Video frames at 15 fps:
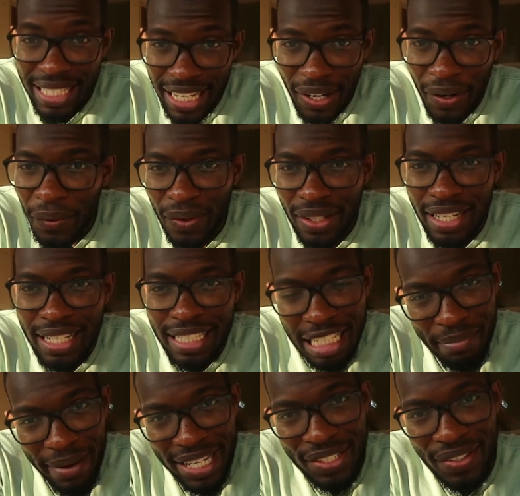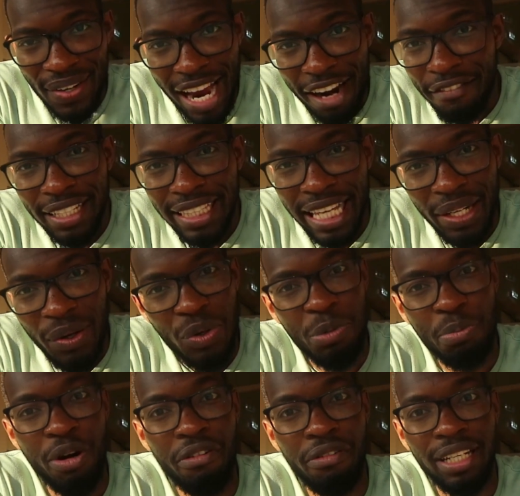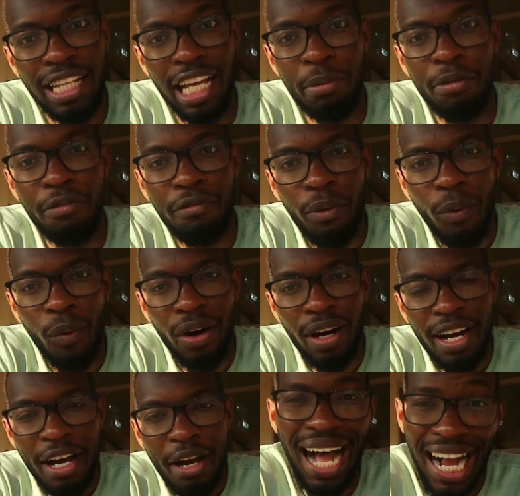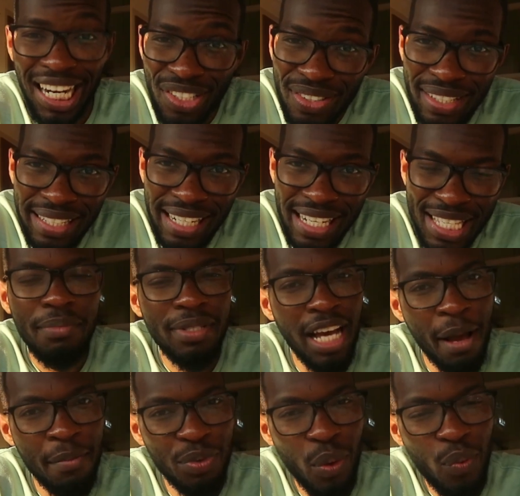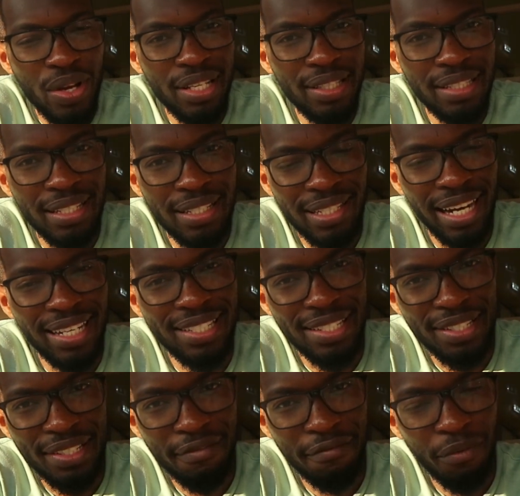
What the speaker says: detail to make sure everything goes perfect like before. But actually, sometimes when we decide to